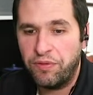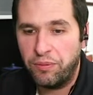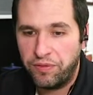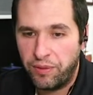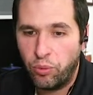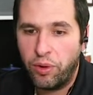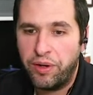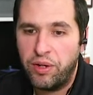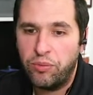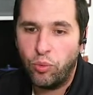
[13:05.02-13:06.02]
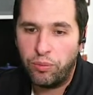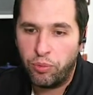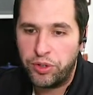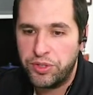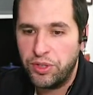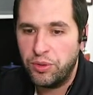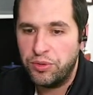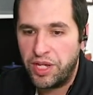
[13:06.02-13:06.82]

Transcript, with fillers: from February 1.2,